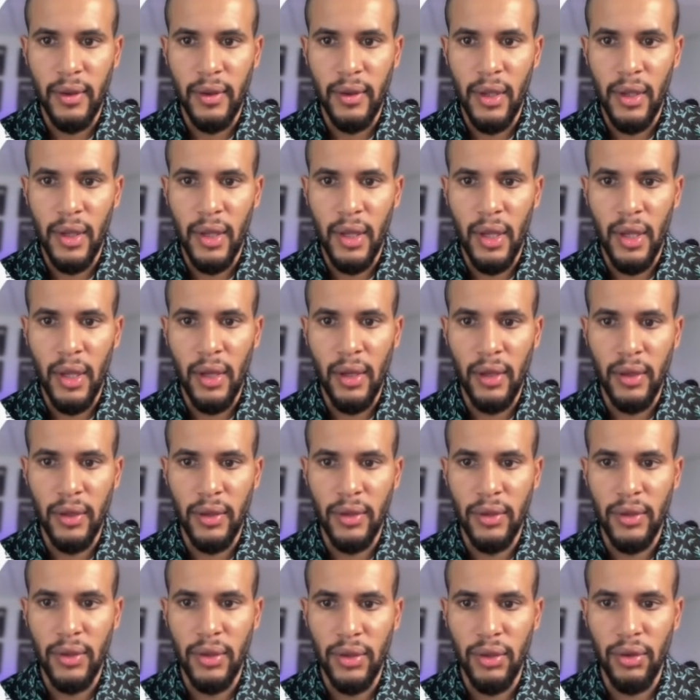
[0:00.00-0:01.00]

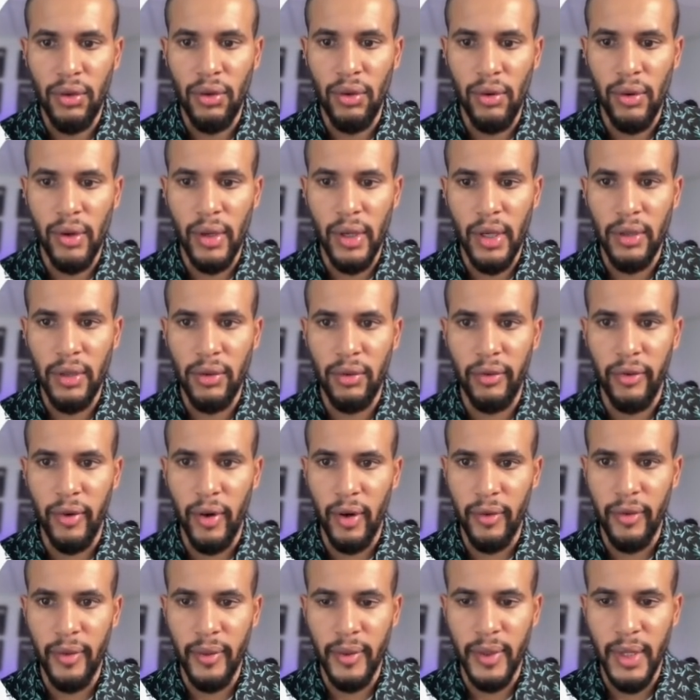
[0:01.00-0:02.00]
And you're not too
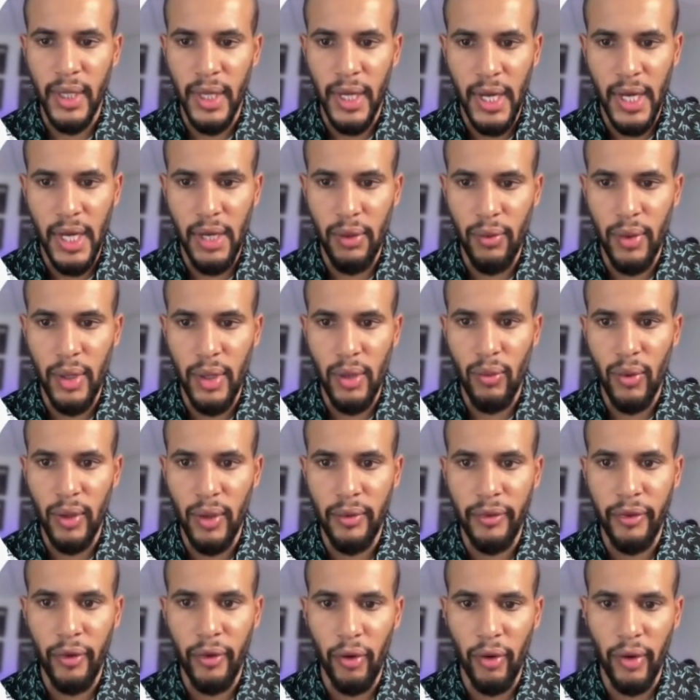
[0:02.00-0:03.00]
far from the Highway
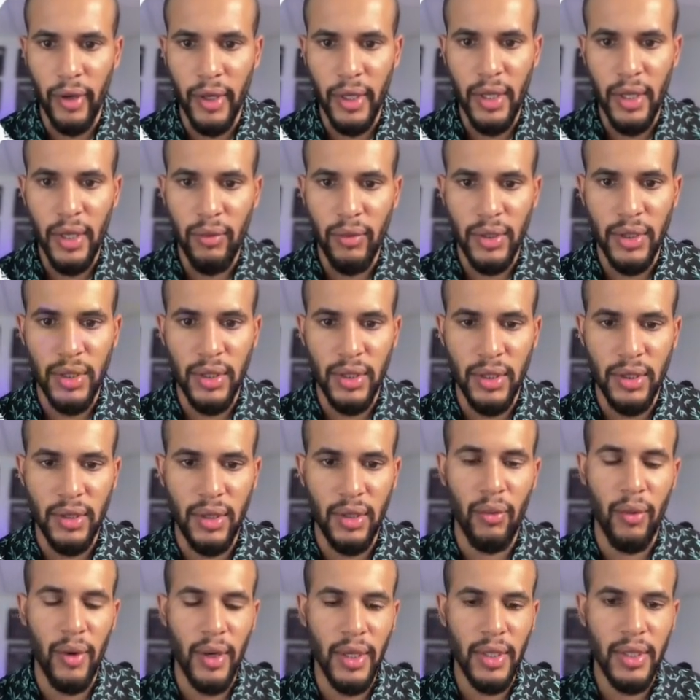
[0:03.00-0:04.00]
140, which is
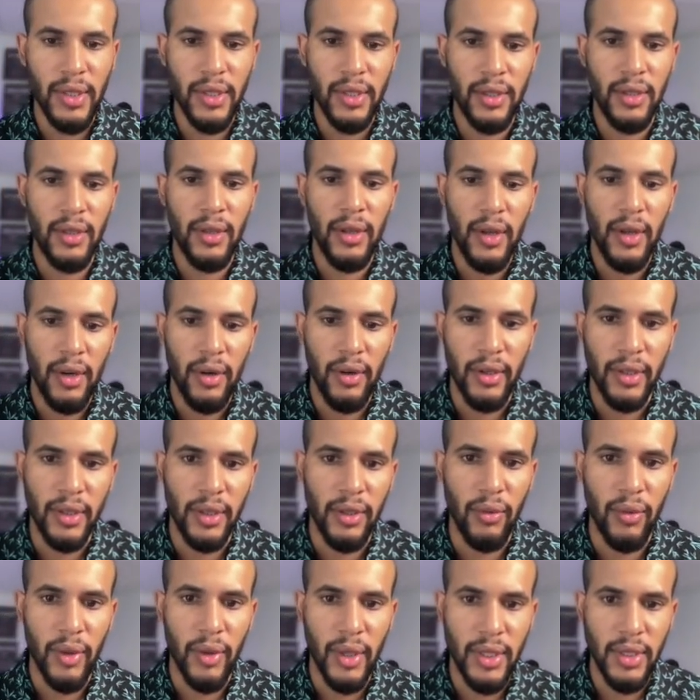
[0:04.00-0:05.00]
the west. In
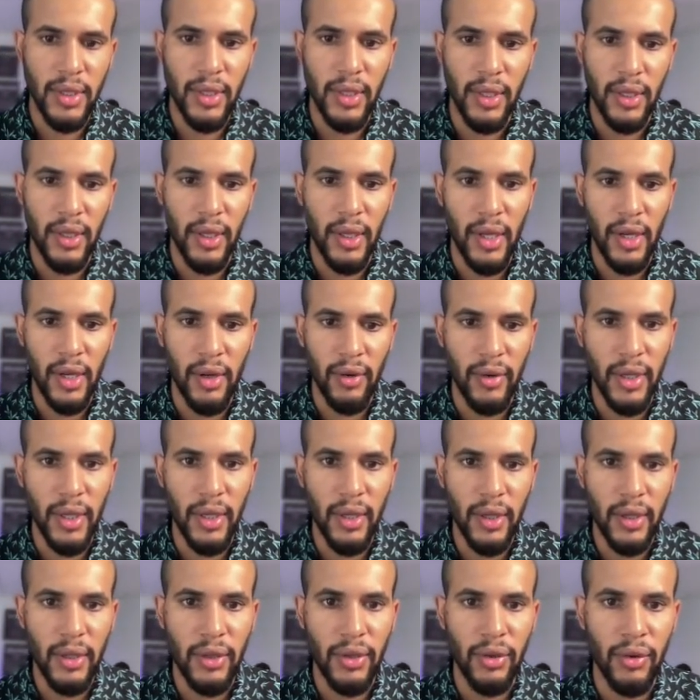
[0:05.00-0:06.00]
the western
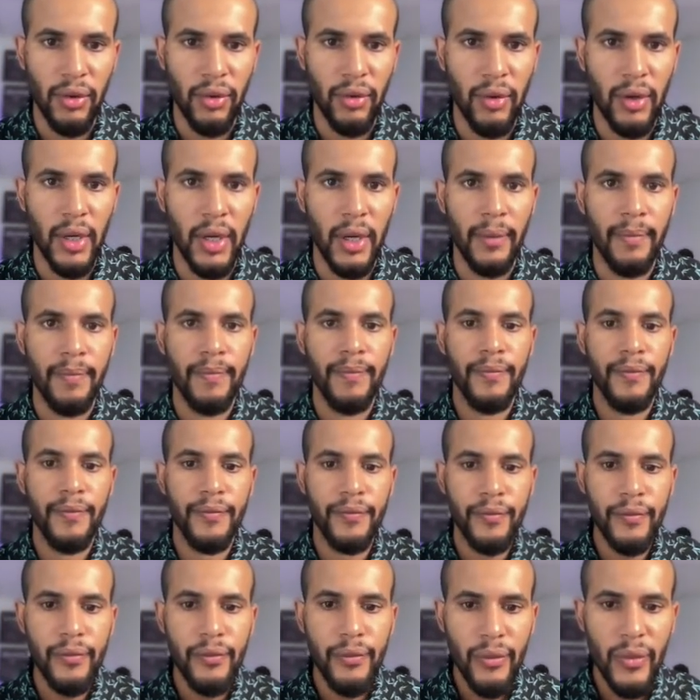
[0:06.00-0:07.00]
area, you're
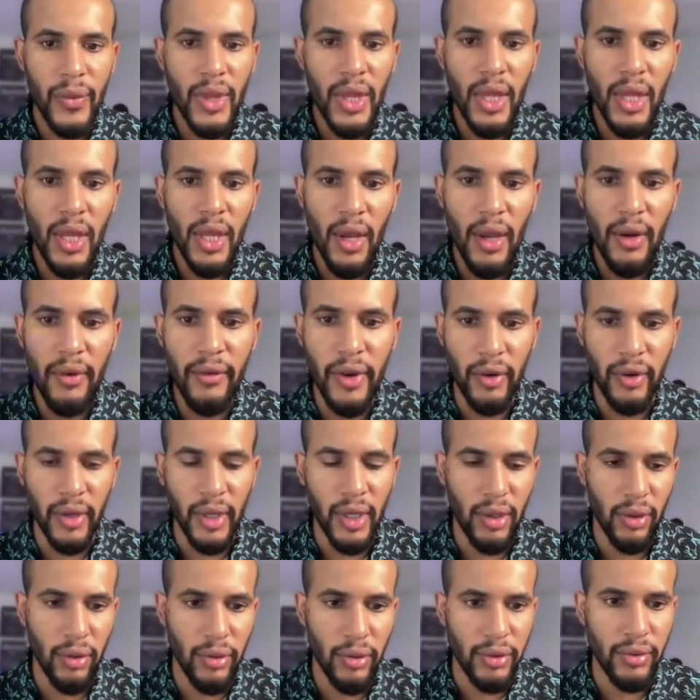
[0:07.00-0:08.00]
very
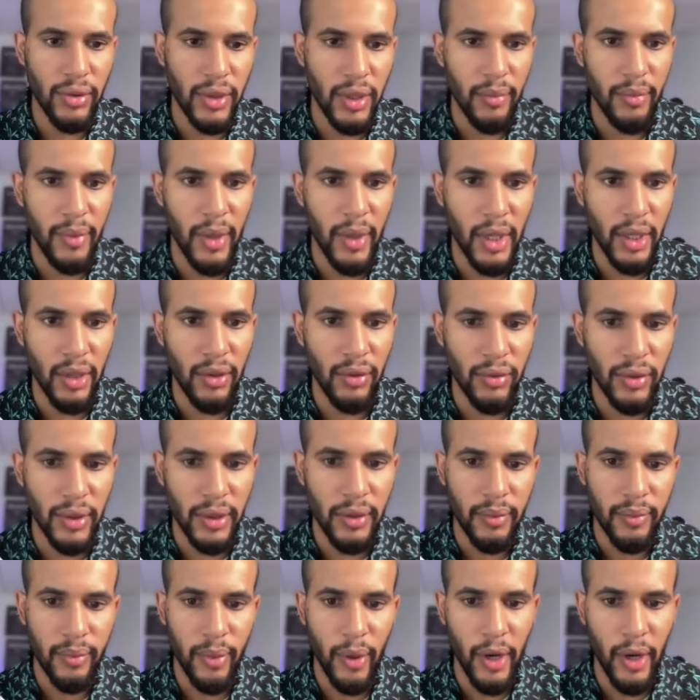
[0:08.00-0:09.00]
close to the
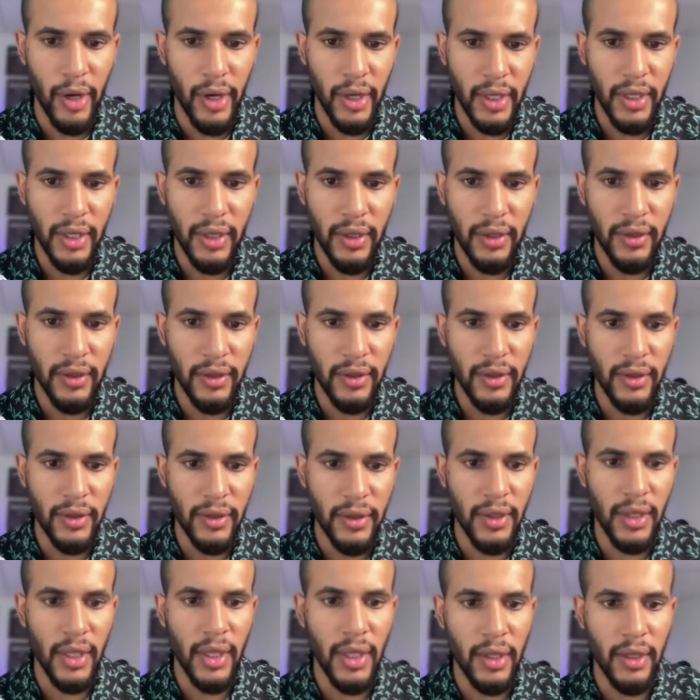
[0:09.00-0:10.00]
Buttonwood Park
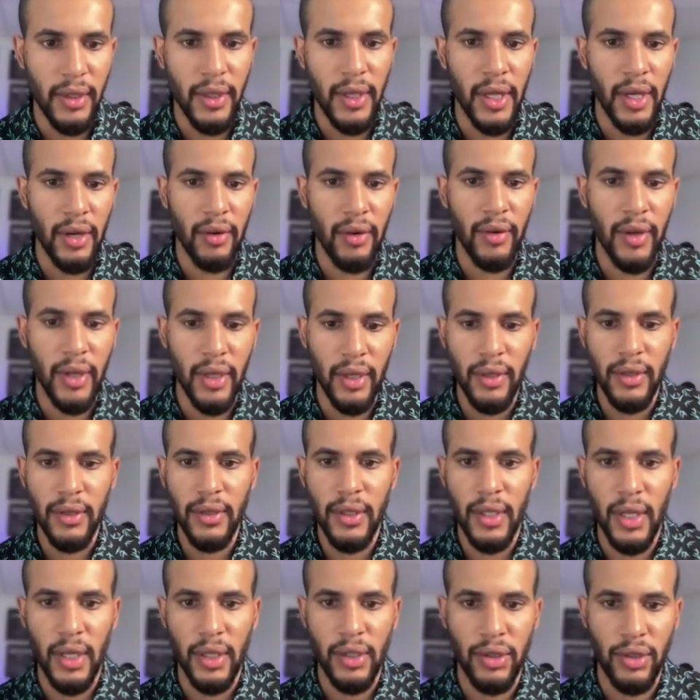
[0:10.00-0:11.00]
area
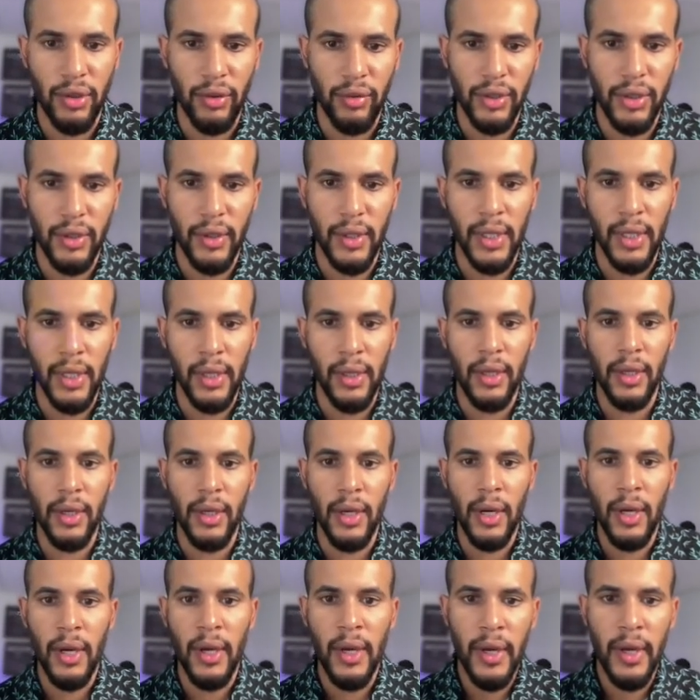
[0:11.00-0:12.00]
that I showed you
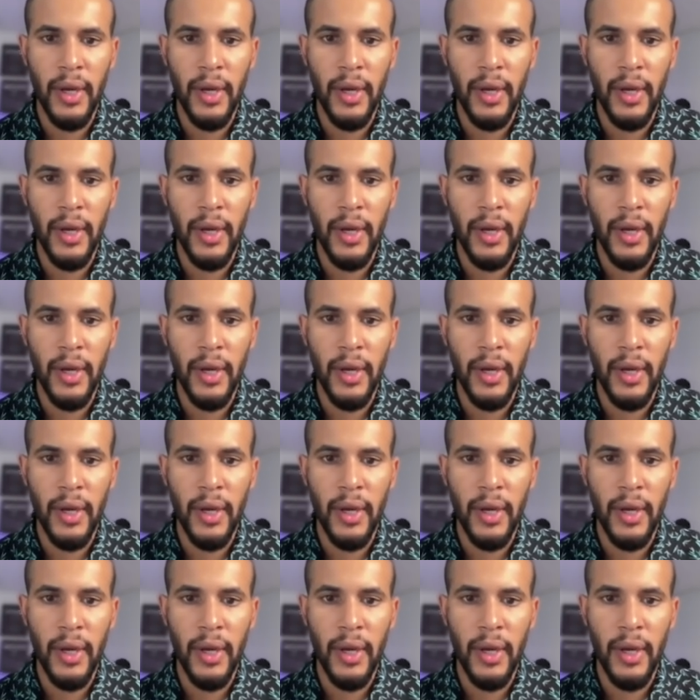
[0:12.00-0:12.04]
earlier.